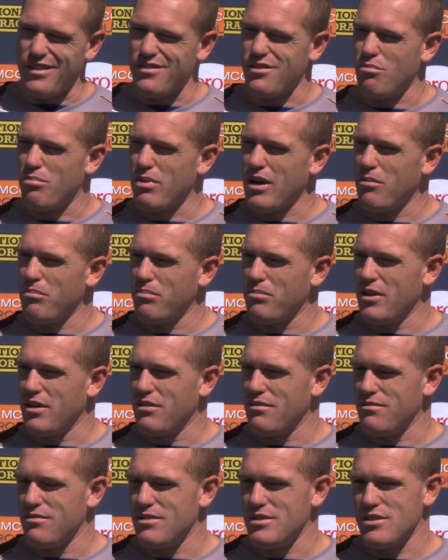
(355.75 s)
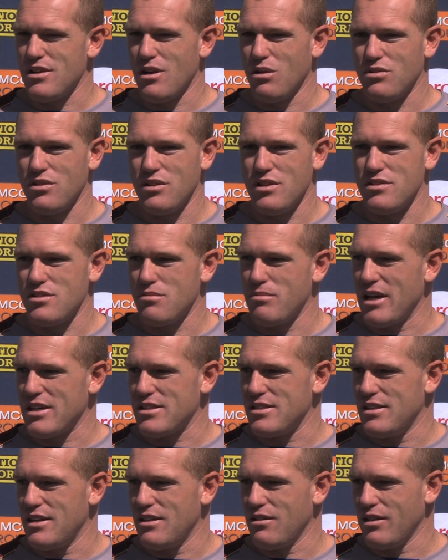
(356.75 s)
there's a bump that resulted in some
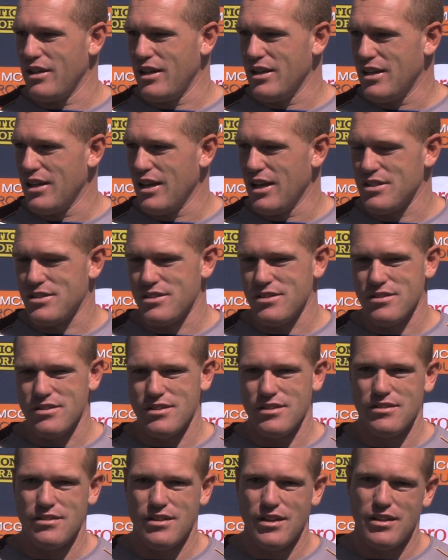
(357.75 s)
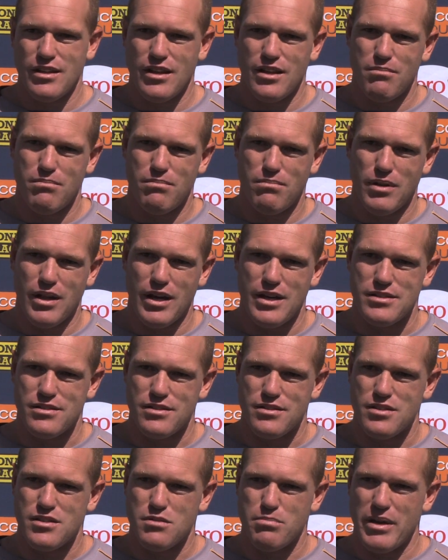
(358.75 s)
accidental head clashes and the players
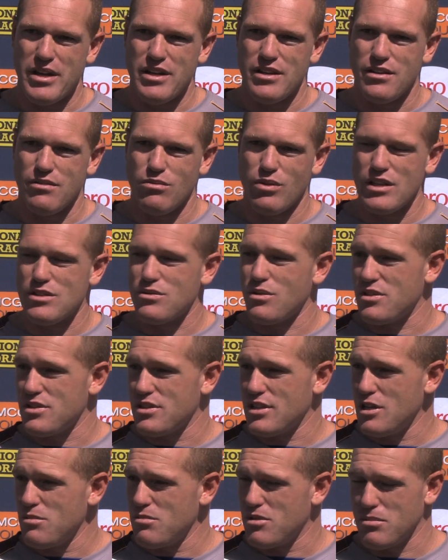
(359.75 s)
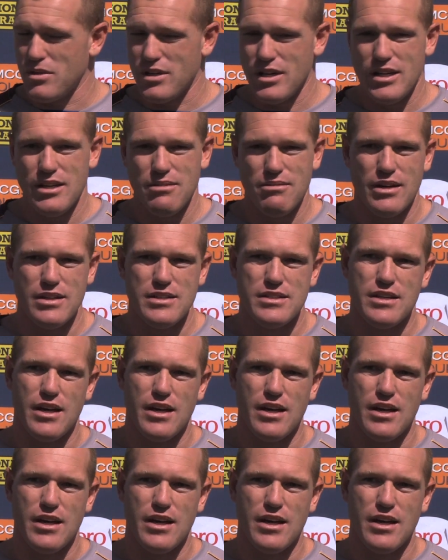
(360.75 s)
got suspended. Well, that's what it seemed to be anyway.